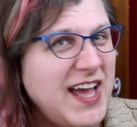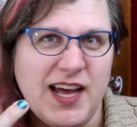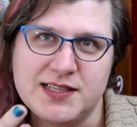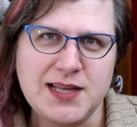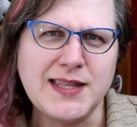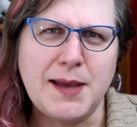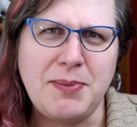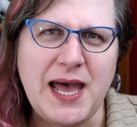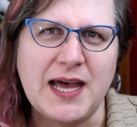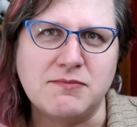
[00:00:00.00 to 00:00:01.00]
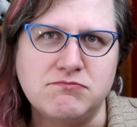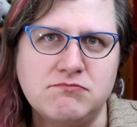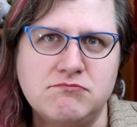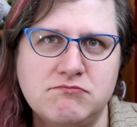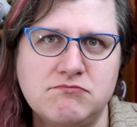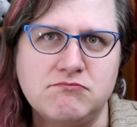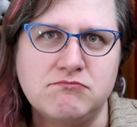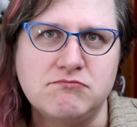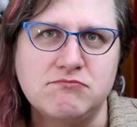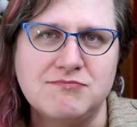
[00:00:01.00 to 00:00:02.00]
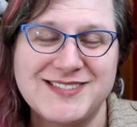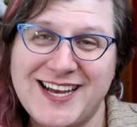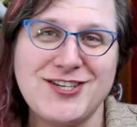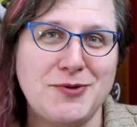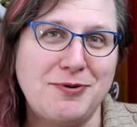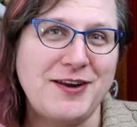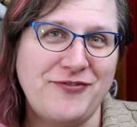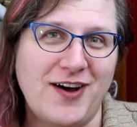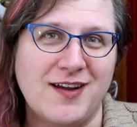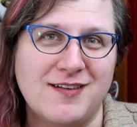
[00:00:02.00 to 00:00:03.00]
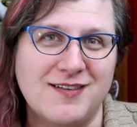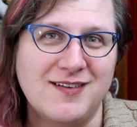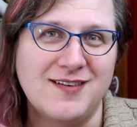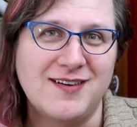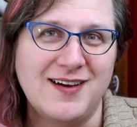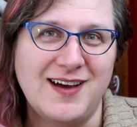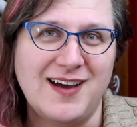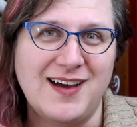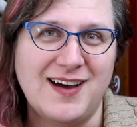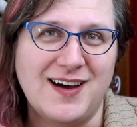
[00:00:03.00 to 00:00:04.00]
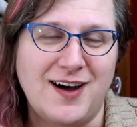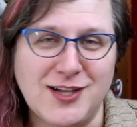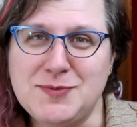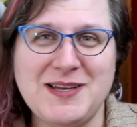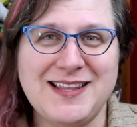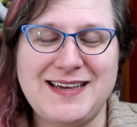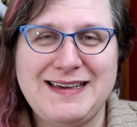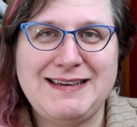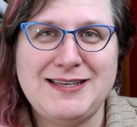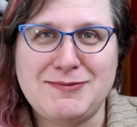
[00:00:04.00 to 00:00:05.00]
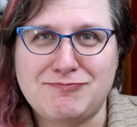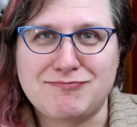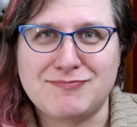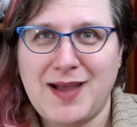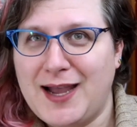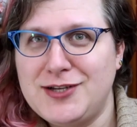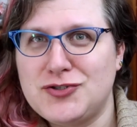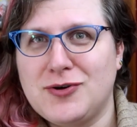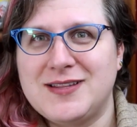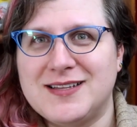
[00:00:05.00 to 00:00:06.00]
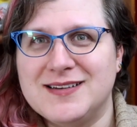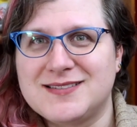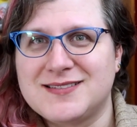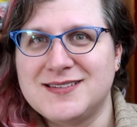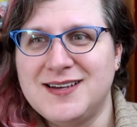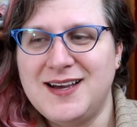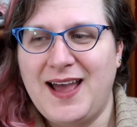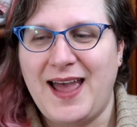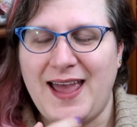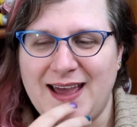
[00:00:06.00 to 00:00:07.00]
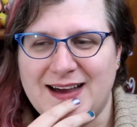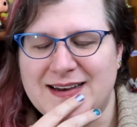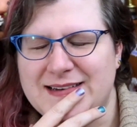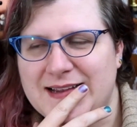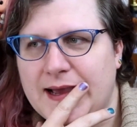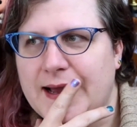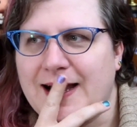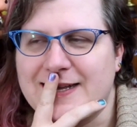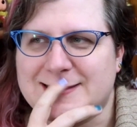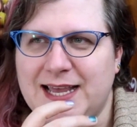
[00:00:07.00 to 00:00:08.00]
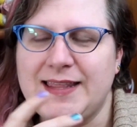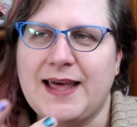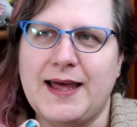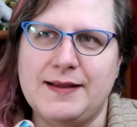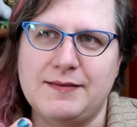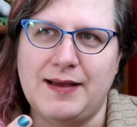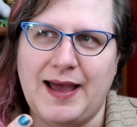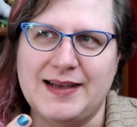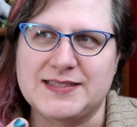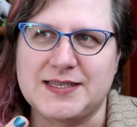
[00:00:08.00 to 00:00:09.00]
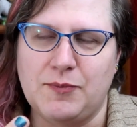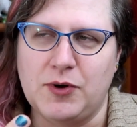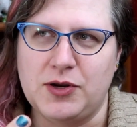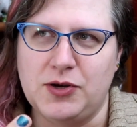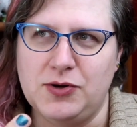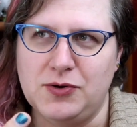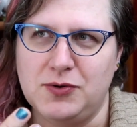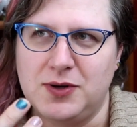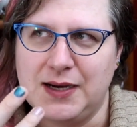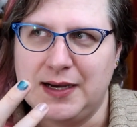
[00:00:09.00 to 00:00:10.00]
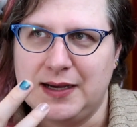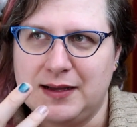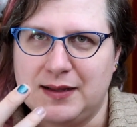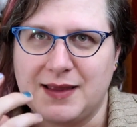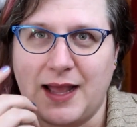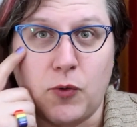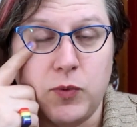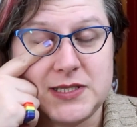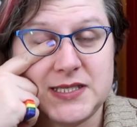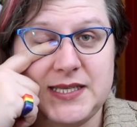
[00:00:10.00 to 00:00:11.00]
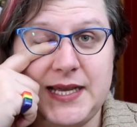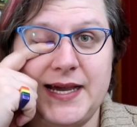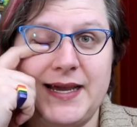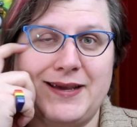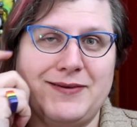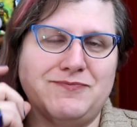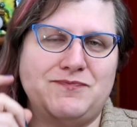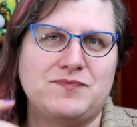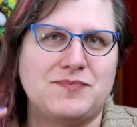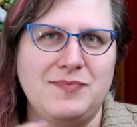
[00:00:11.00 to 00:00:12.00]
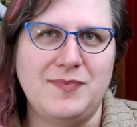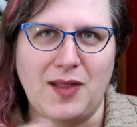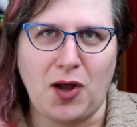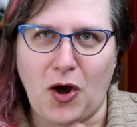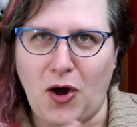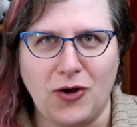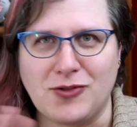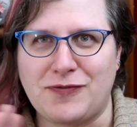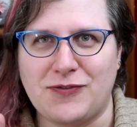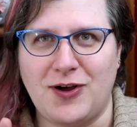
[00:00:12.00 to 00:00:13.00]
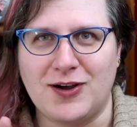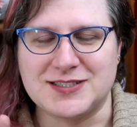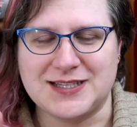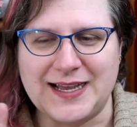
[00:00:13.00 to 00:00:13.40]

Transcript: It's not that bad. It's actually pretty fun ultimately, I enjoyed this. And I say that as someone who like was seeing all the flaws.